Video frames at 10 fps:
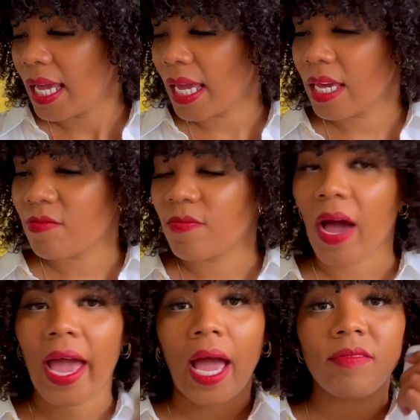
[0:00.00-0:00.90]
if
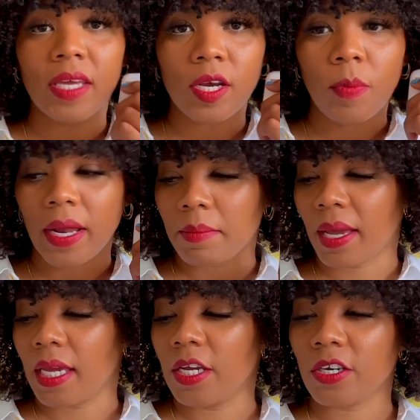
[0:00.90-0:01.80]
I have the AirPod in
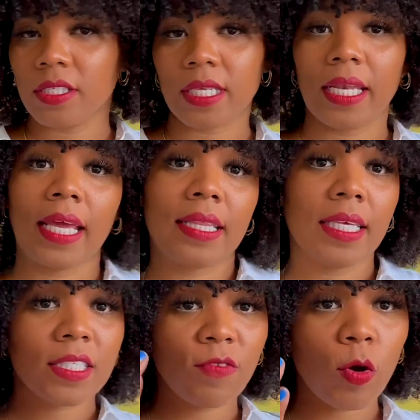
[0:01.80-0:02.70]
my ears and like
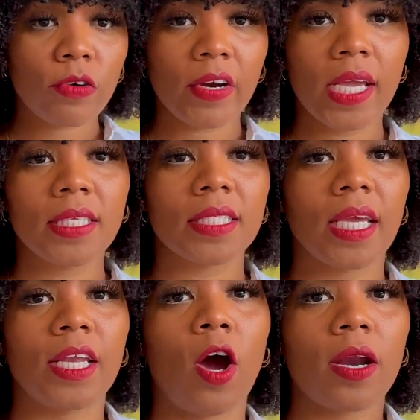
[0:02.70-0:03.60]
this phone rings,
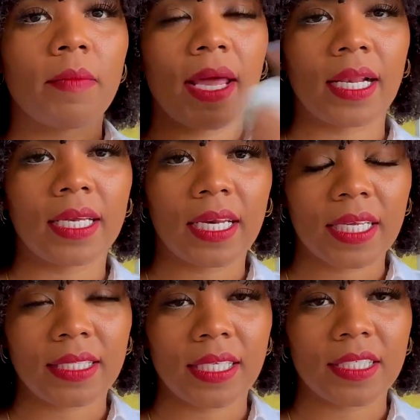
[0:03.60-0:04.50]
it automatically
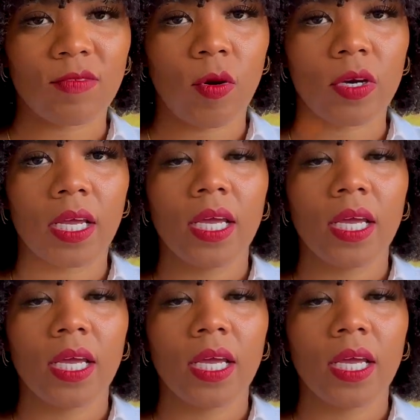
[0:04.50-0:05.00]
connects to this phone.